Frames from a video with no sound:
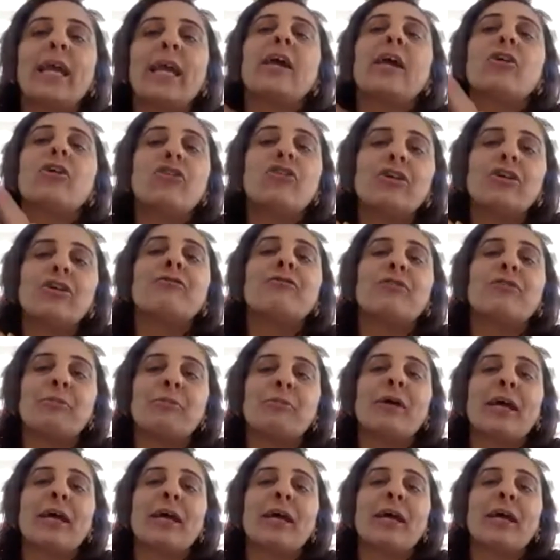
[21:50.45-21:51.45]
Asian
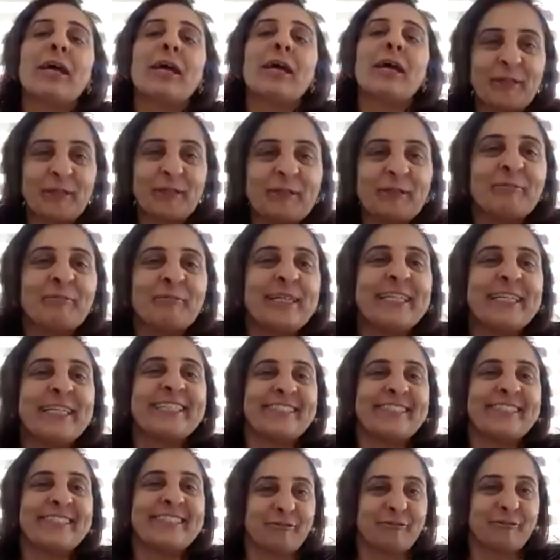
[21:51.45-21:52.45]
Women in
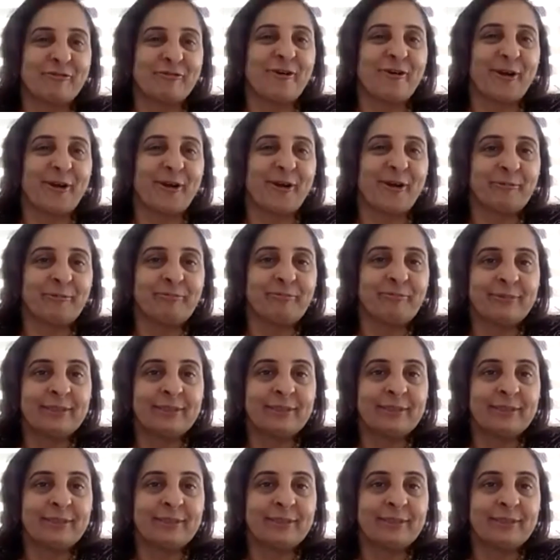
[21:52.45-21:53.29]
Media Forum.